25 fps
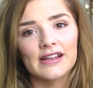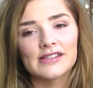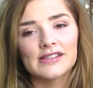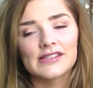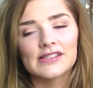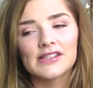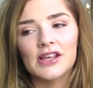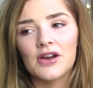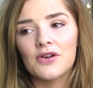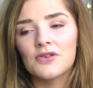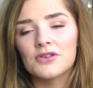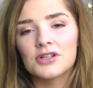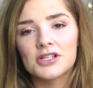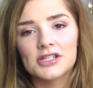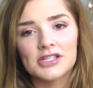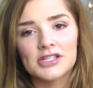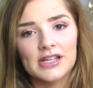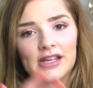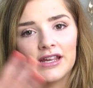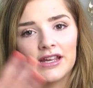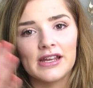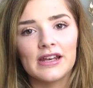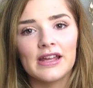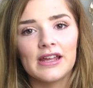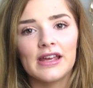It's so
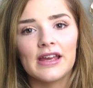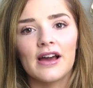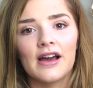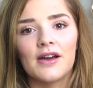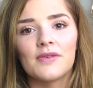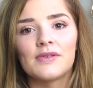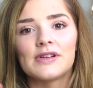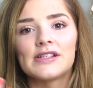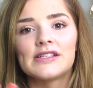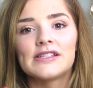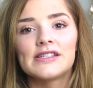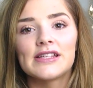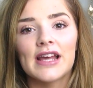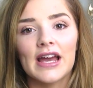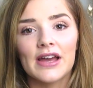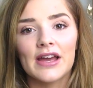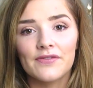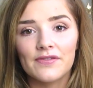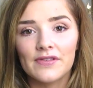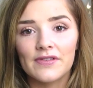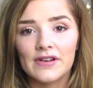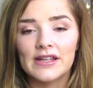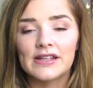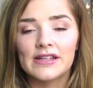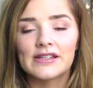sheeny. I would
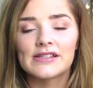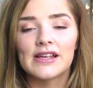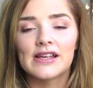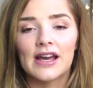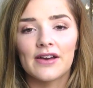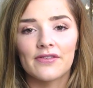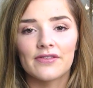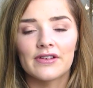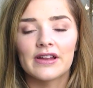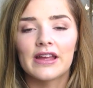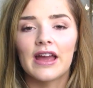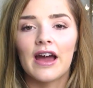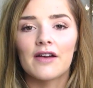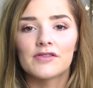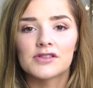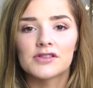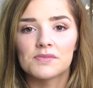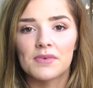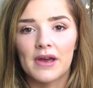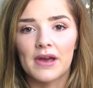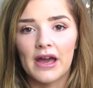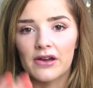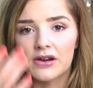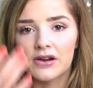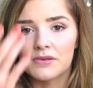definitely have to
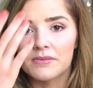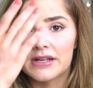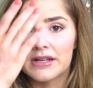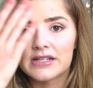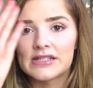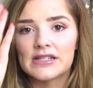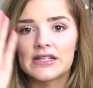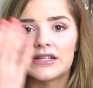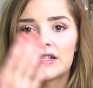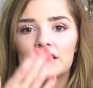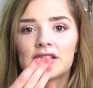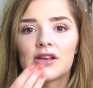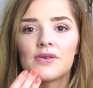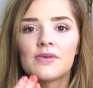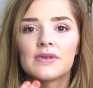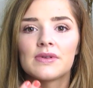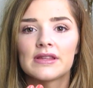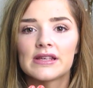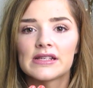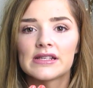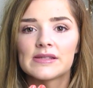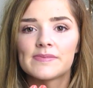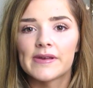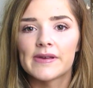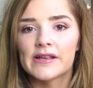powder my T-zone with
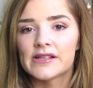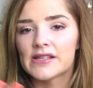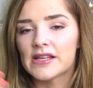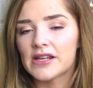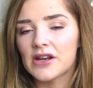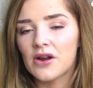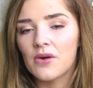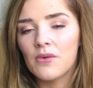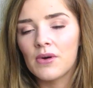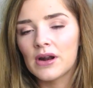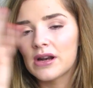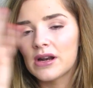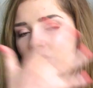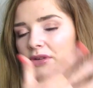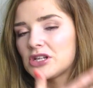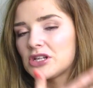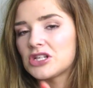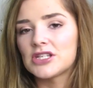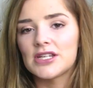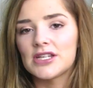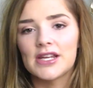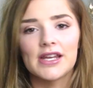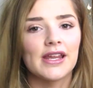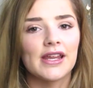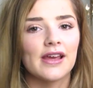this because I don't want to be
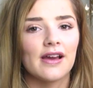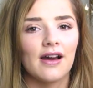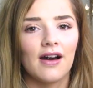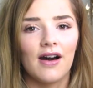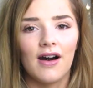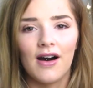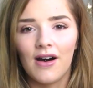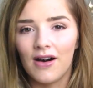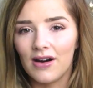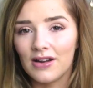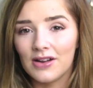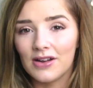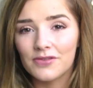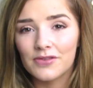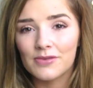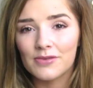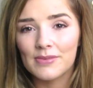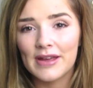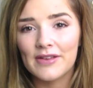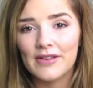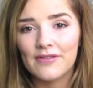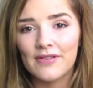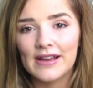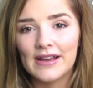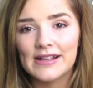sheeny all over
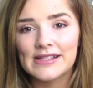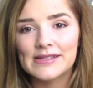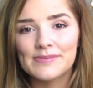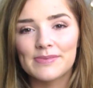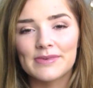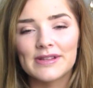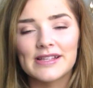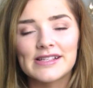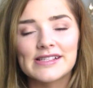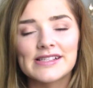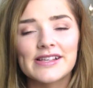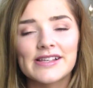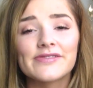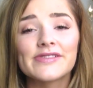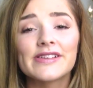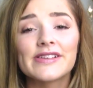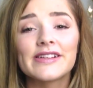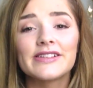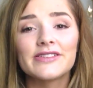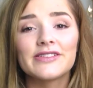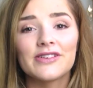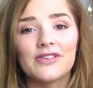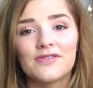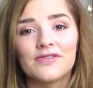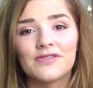my face, but this gives a
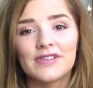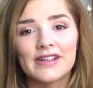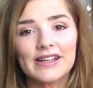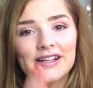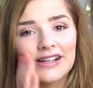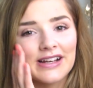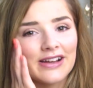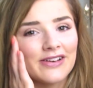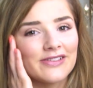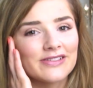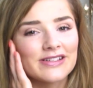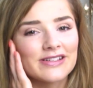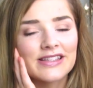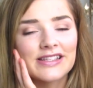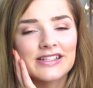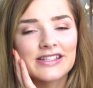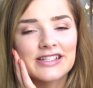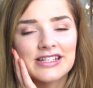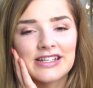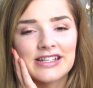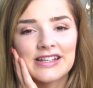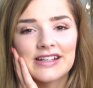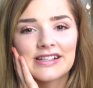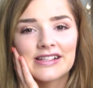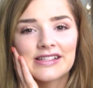lovely glow to the
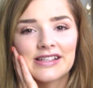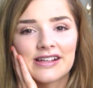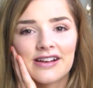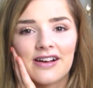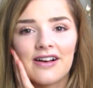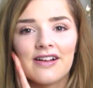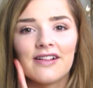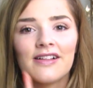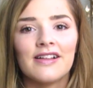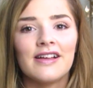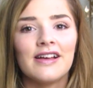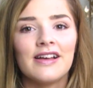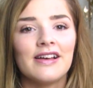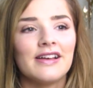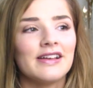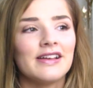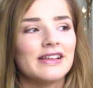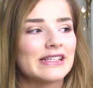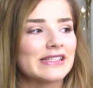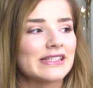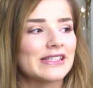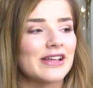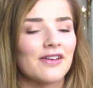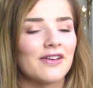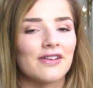cheeks and all.
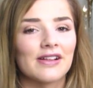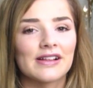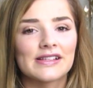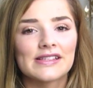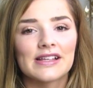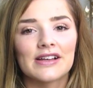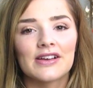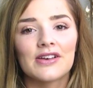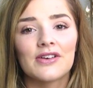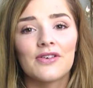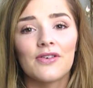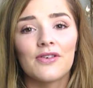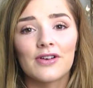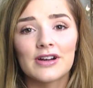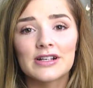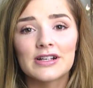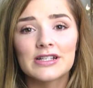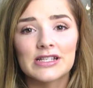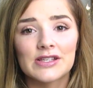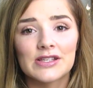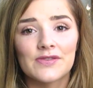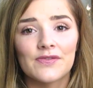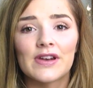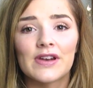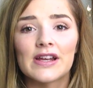So it's a
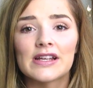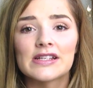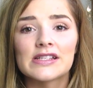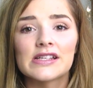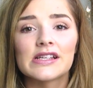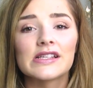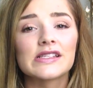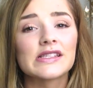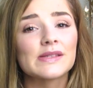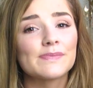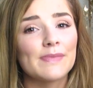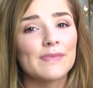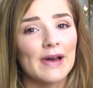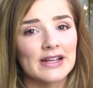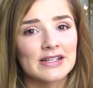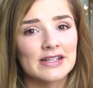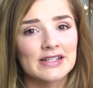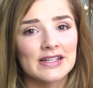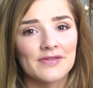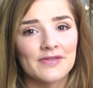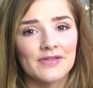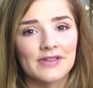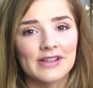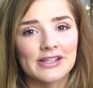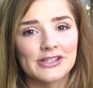gorgeous finish,
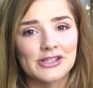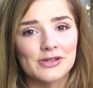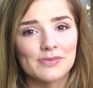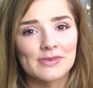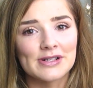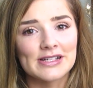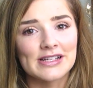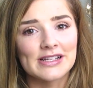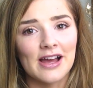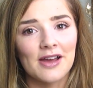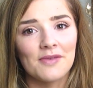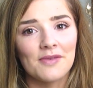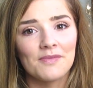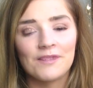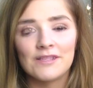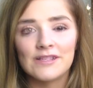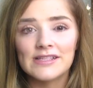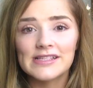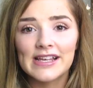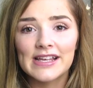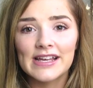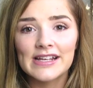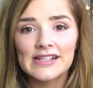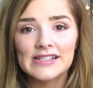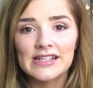especially for the summertime. For
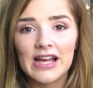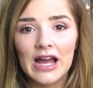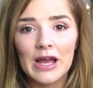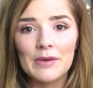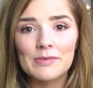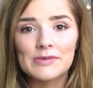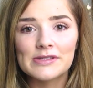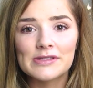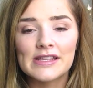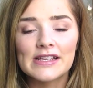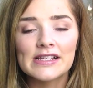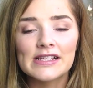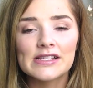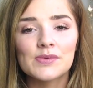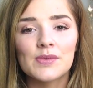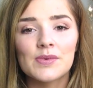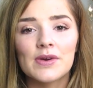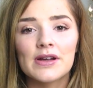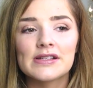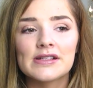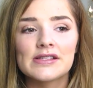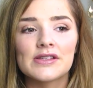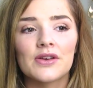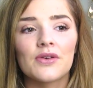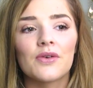skin types, this
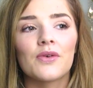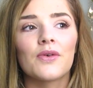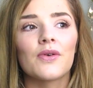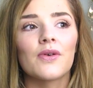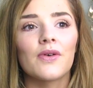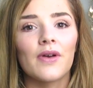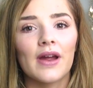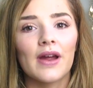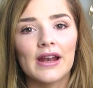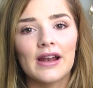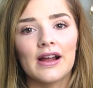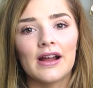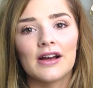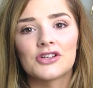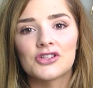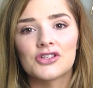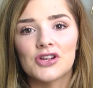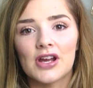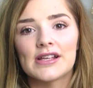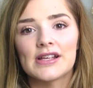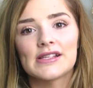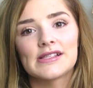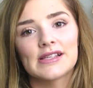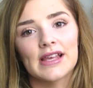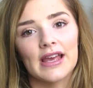works great on
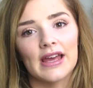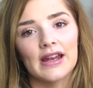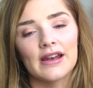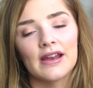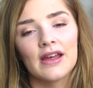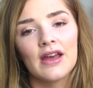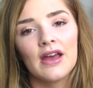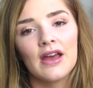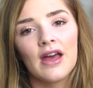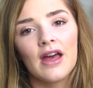dry skin.